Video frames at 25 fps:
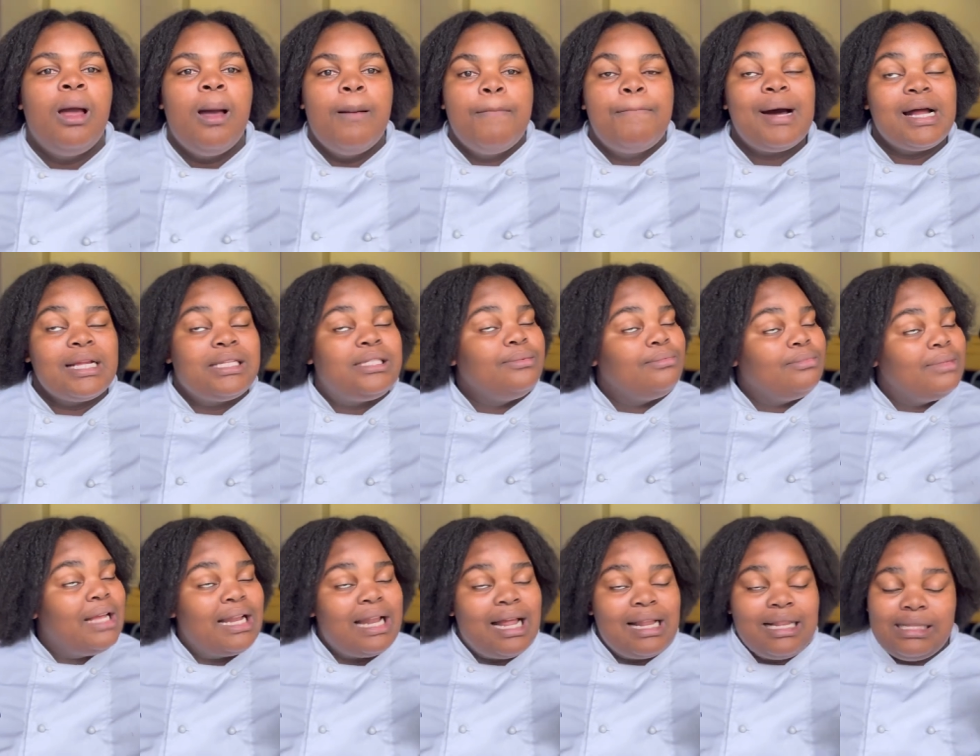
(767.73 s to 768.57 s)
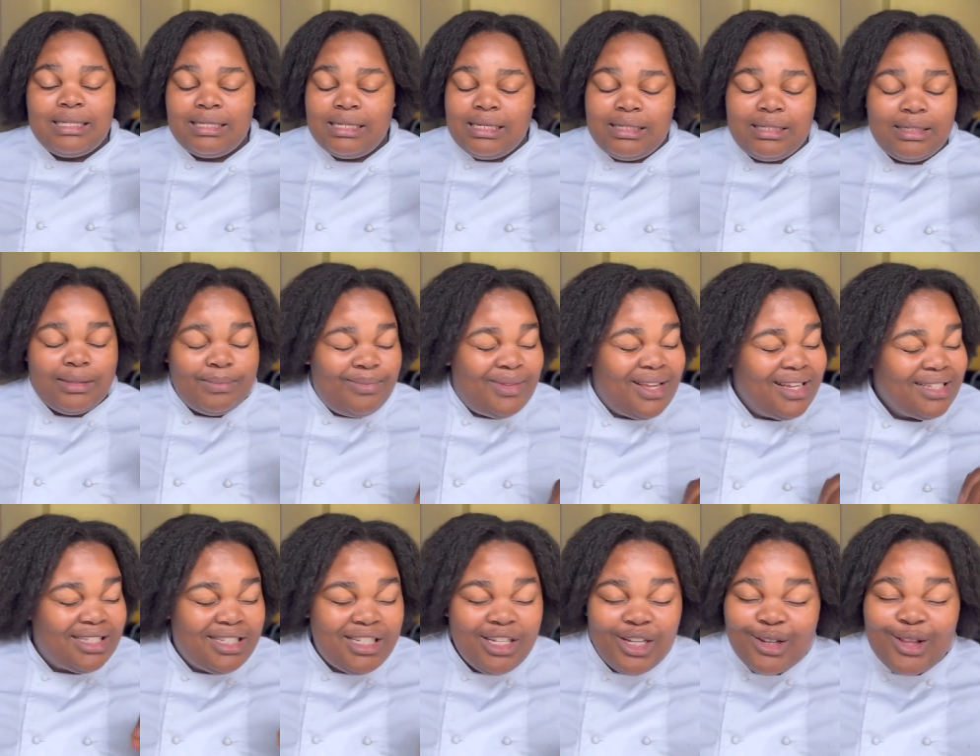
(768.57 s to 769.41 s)
But I'm sitting
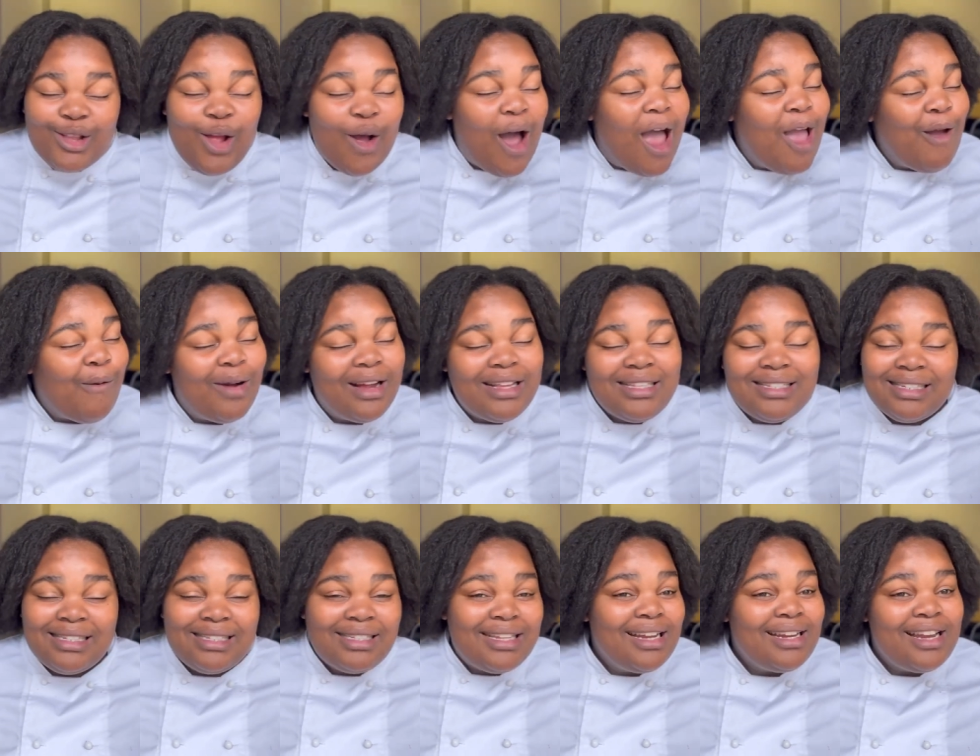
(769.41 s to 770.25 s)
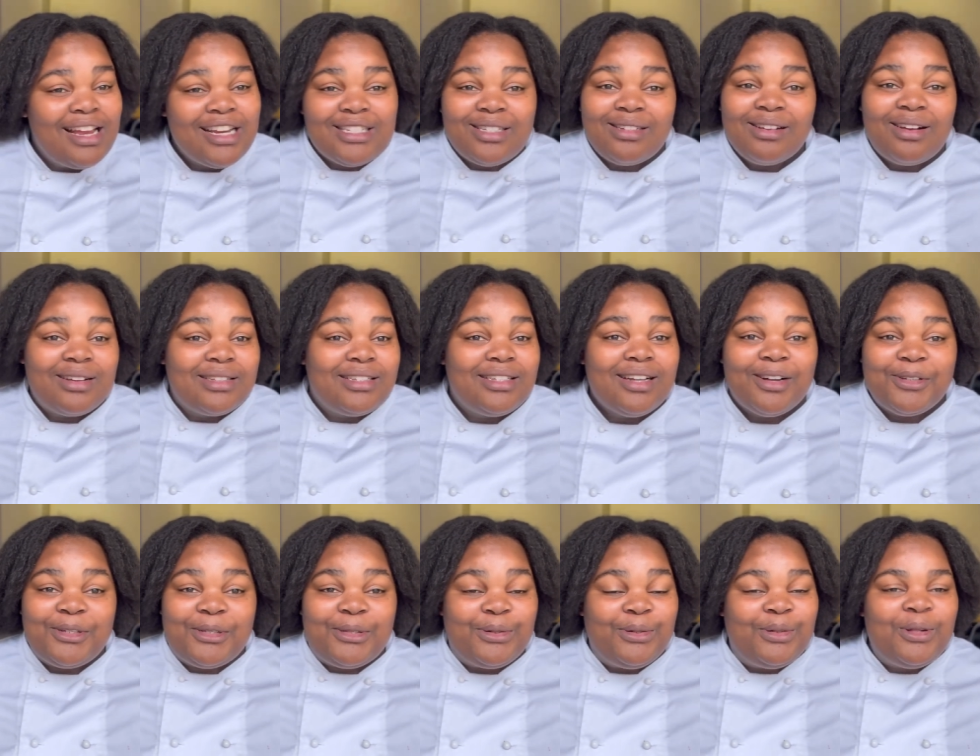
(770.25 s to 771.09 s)
until I want International
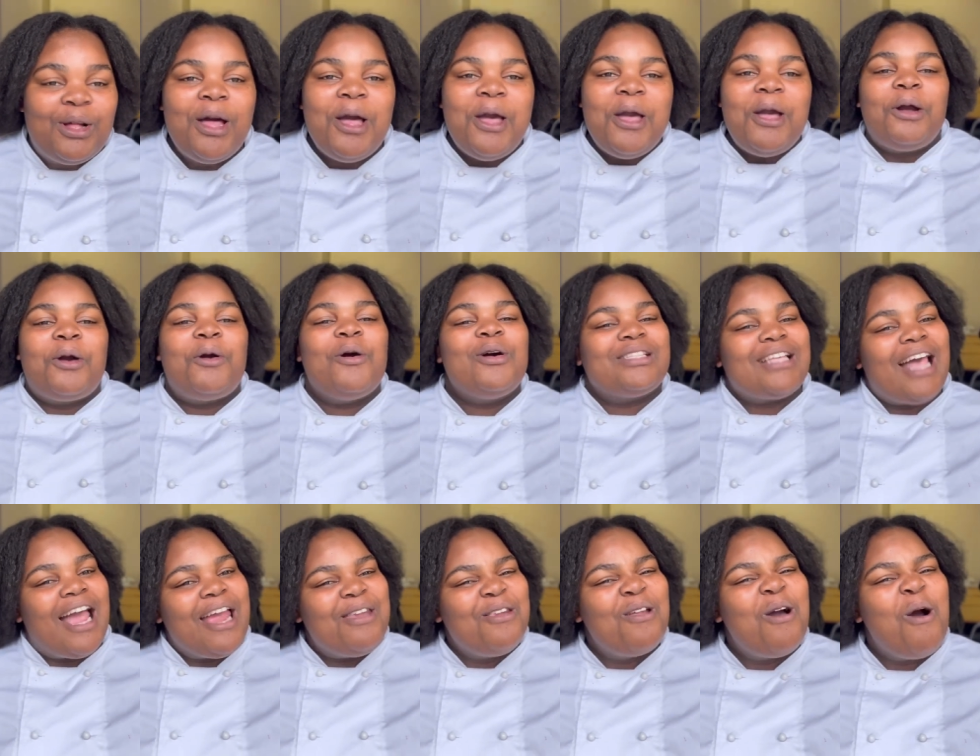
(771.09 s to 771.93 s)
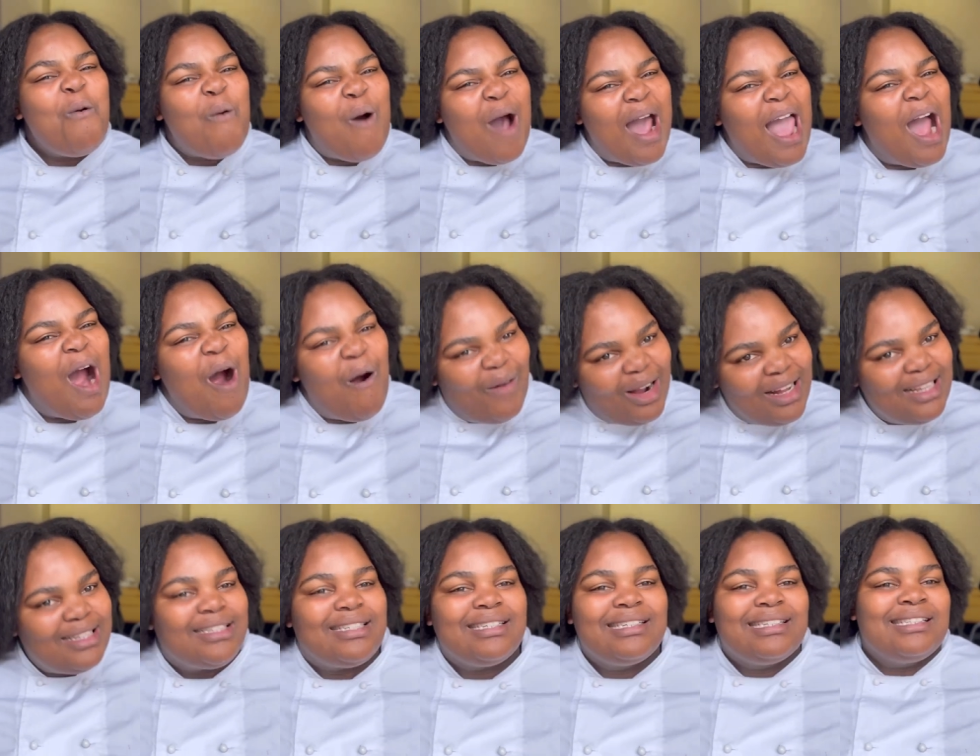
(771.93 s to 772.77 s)
Hotel School because I know why I
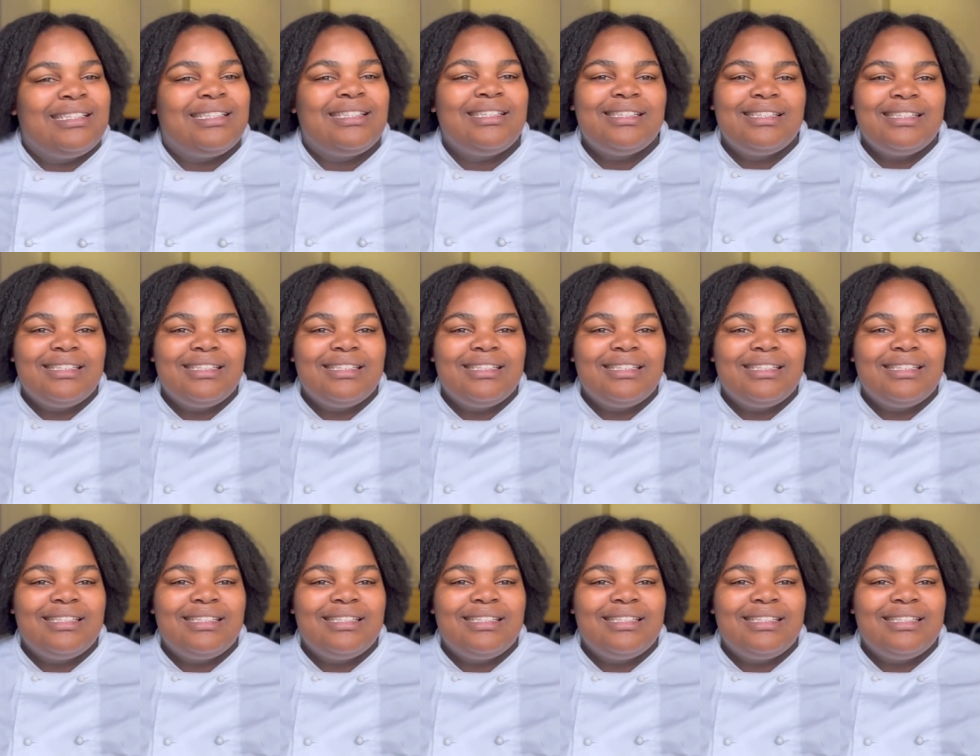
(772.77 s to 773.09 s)
wanted.